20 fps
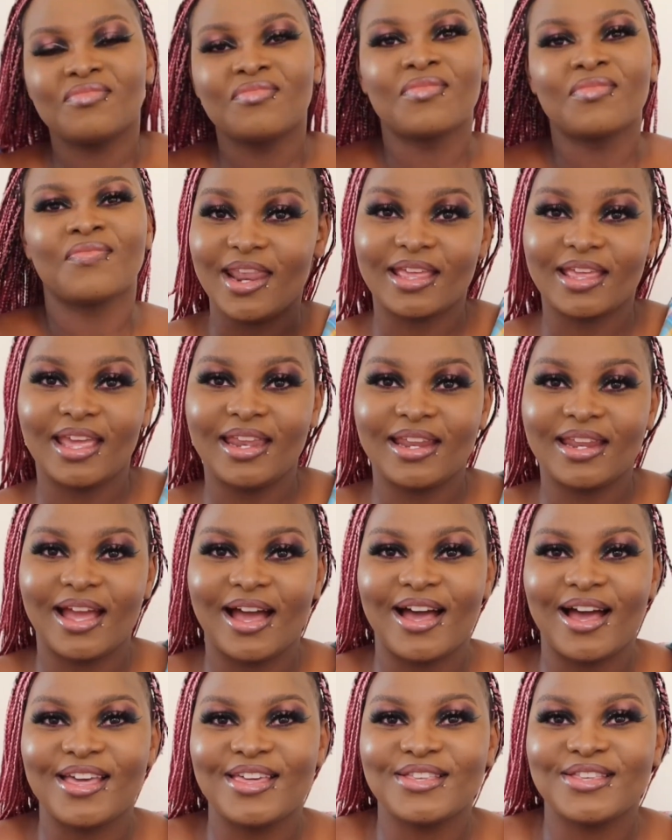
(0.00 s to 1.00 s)
Again,
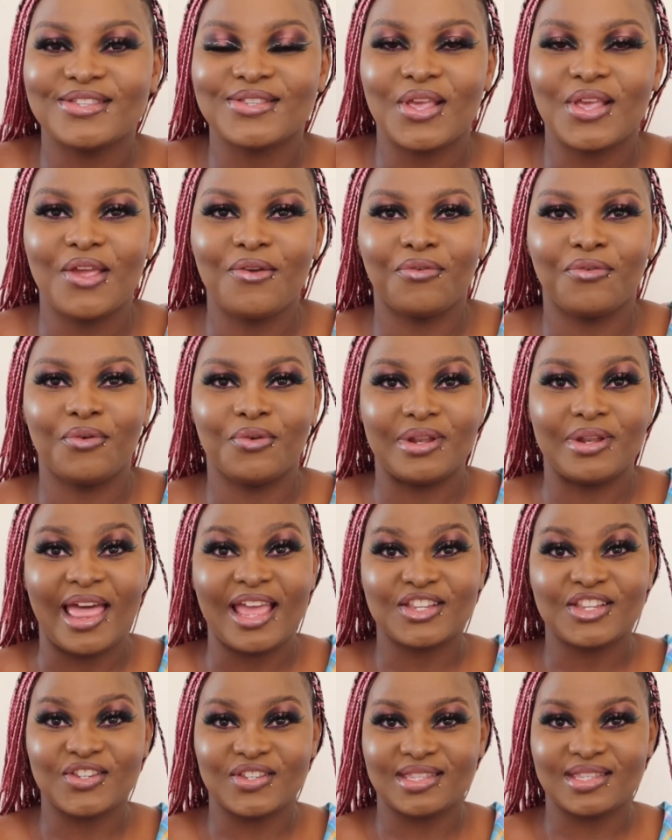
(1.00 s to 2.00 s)
guys, if you'd
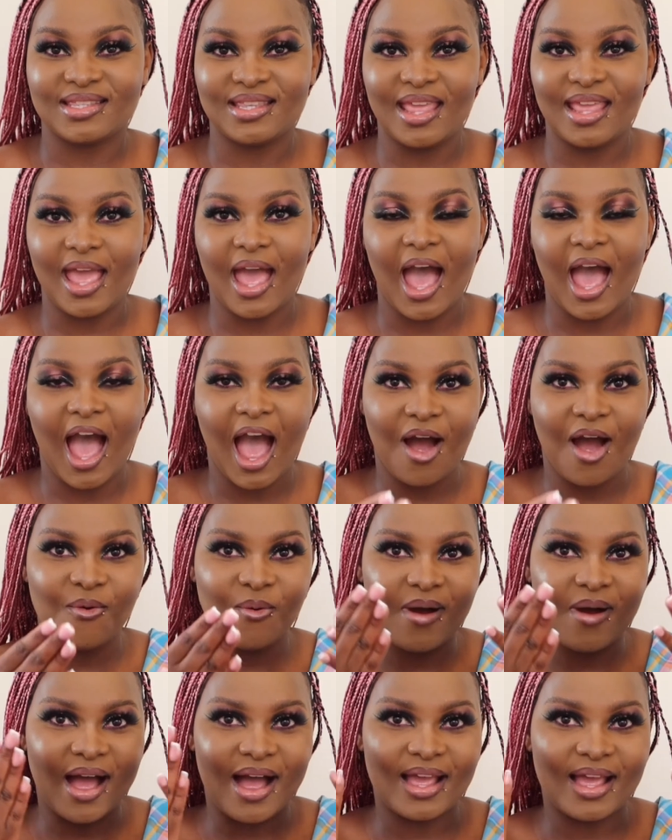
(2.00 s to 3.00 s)
like to see
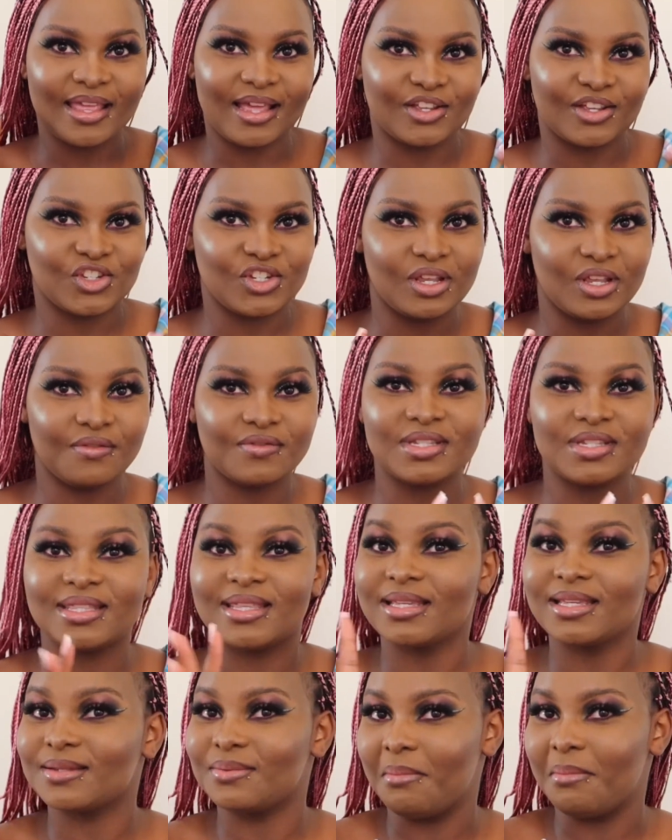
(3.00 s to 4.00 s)
how I achieved
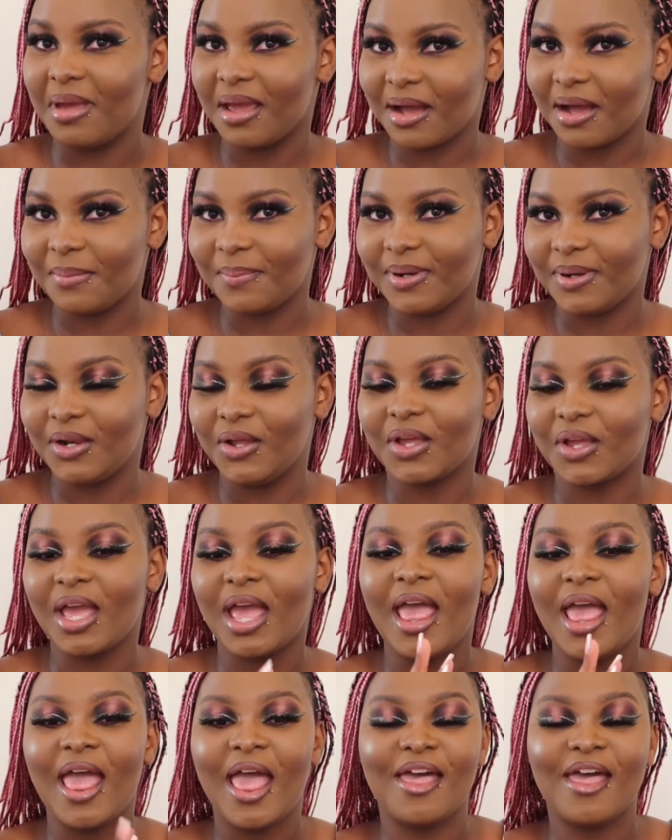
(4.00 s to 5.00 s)
this makeup look,
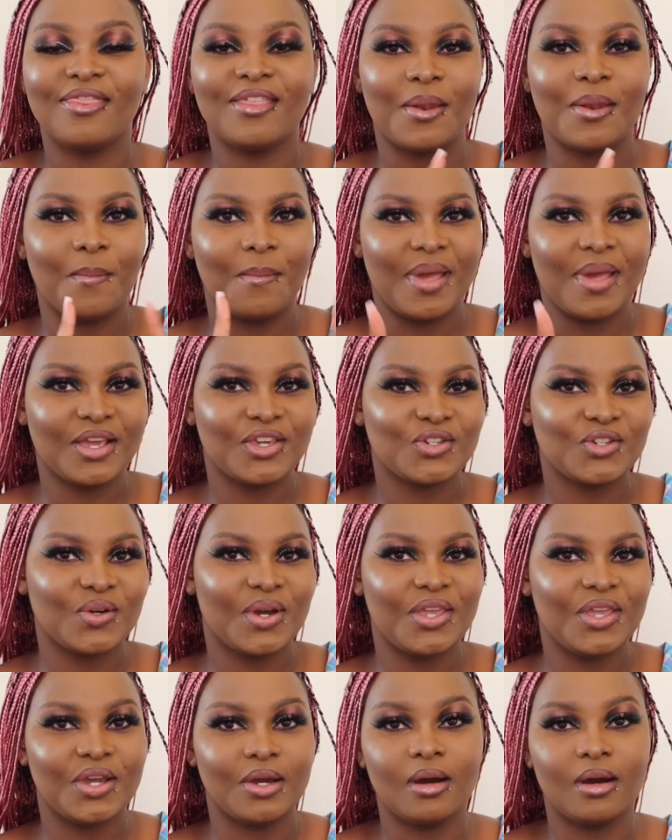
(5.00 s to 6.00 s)
and then make sure
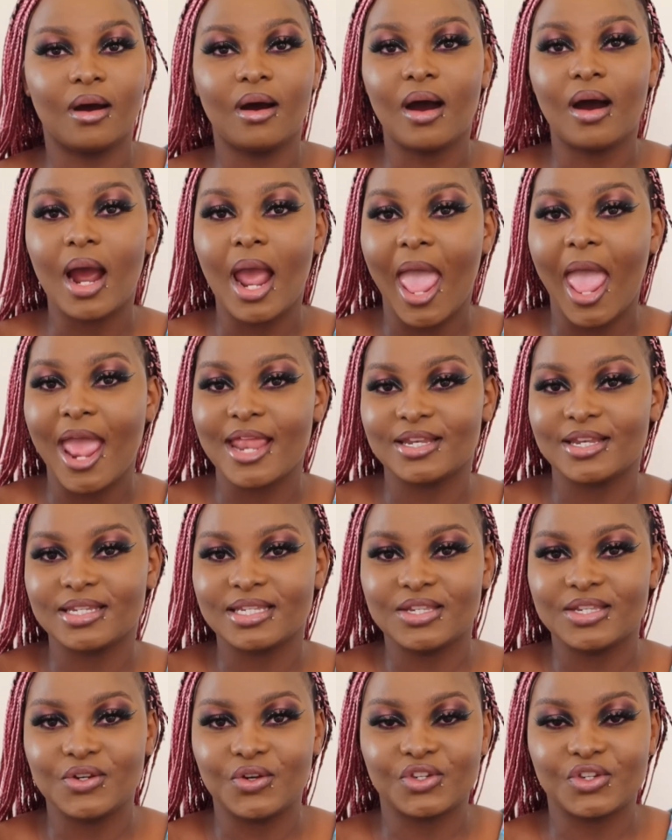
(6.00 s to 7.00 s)
you go and,
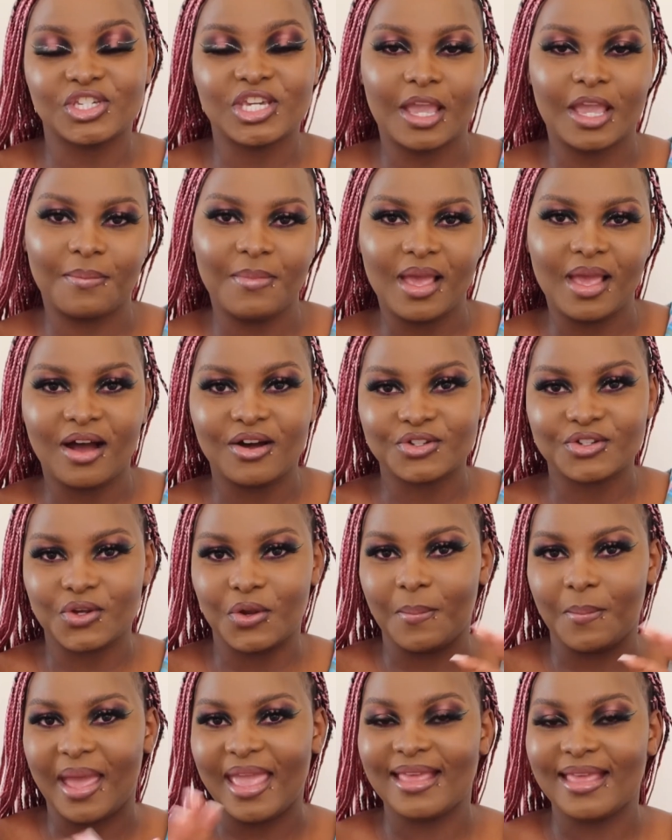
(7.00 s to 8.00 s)
you know, check me out
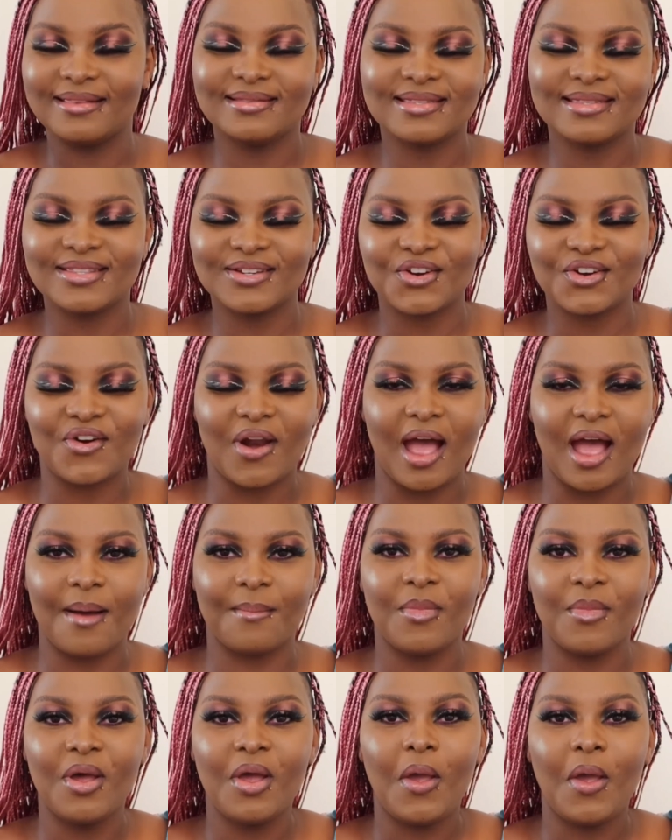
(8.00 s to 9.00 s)
on my
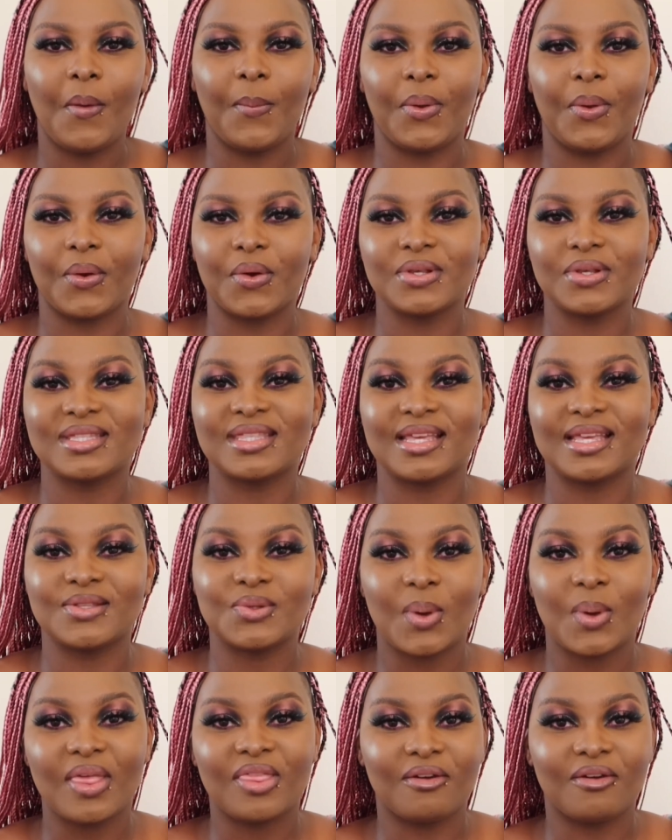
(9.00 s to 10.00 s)
Instagram, because that's
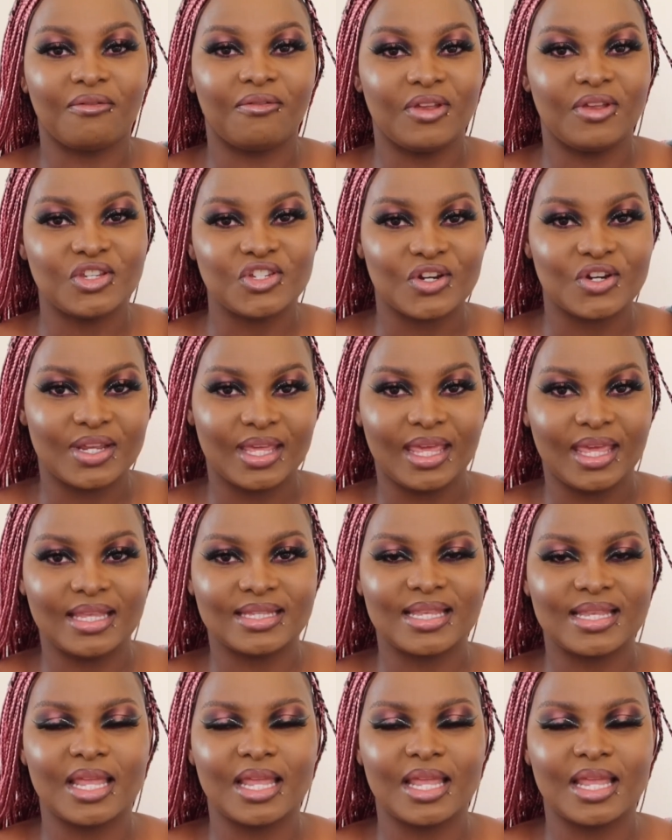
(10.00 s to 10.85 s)
where the video is.